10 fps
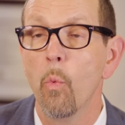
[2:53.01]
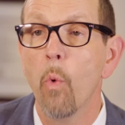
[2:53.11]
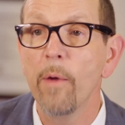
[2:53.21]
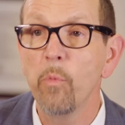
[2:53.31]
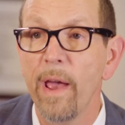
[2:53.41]

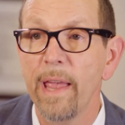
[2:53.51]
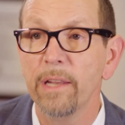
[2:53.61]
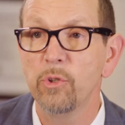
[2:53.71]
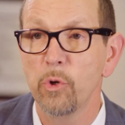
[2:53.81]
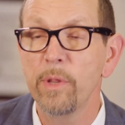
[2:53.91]
one
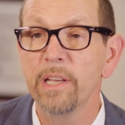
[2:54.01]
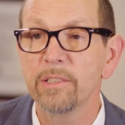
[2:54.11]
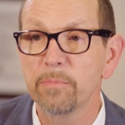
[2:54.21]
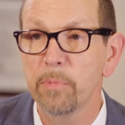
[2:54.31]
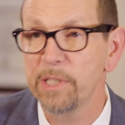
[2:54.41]
way, do
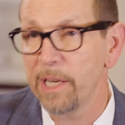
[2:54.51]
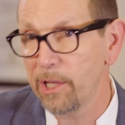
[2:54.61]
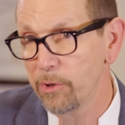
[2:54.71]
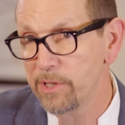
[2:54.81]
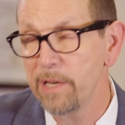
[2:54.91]
this
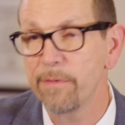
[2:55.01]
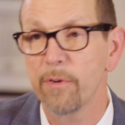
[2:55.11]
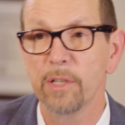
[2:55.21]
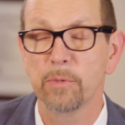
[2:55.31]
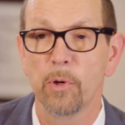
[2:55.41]
particular deed
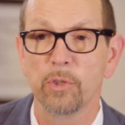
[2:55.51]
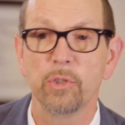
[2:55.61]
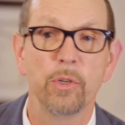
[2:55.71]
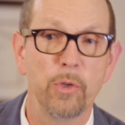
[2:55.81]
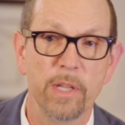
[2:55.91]
for this
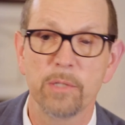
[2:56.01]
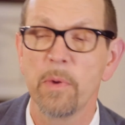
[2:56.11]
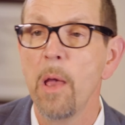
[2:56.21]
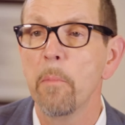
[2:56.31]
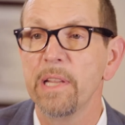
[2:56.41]
person or do this,
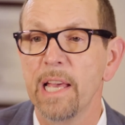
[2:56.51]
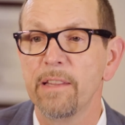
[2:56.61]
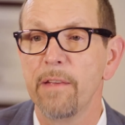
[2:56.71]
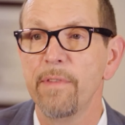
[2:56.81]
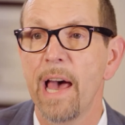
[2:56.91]
but
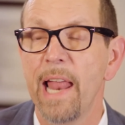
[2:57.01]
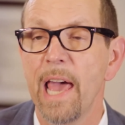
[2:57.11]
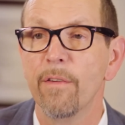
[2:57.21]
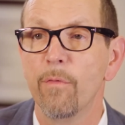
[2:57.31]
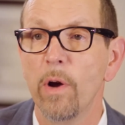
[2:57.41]
yet they've not
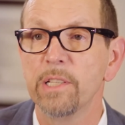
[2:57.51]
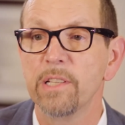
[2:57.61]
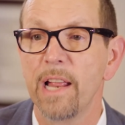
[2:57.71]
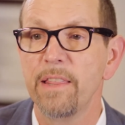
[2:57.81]
had a voice. And I